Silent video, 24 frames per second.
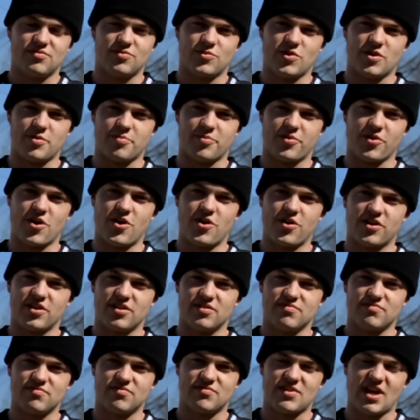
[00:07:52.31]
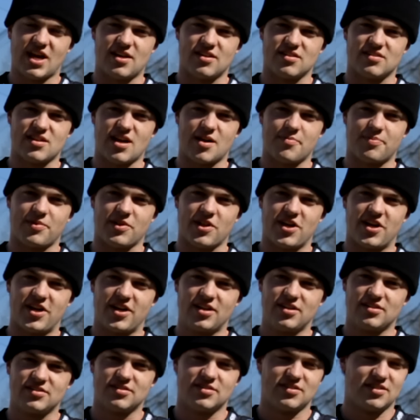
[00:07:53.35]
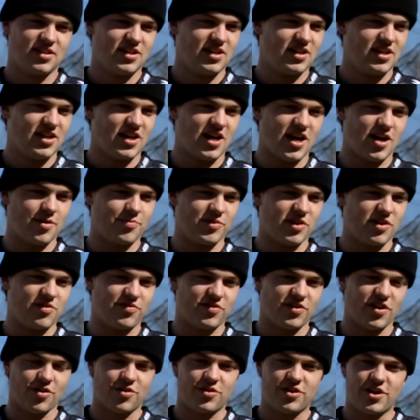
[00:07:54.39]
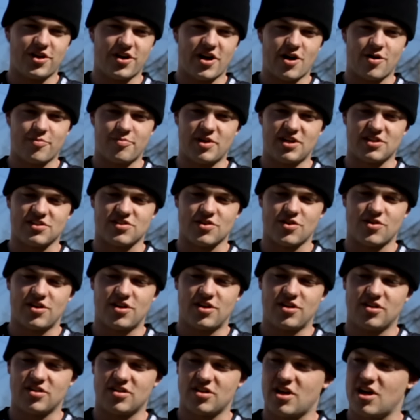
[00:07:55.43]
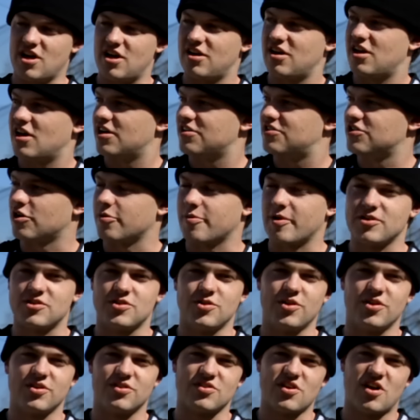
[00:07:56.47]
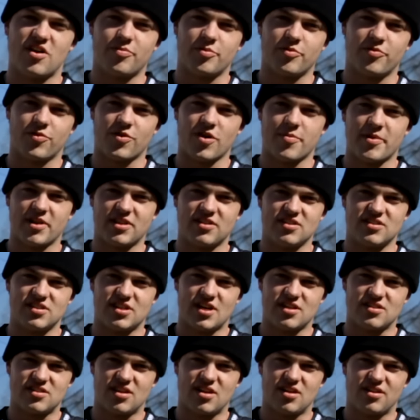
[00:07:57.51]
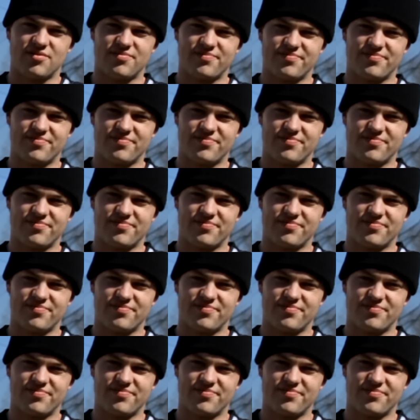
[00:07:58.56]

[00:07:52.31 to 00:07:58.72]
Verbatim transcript: went broke and had to stop playing. I played for another year out in Minnesota, and took about 2 years off before I met these guys again.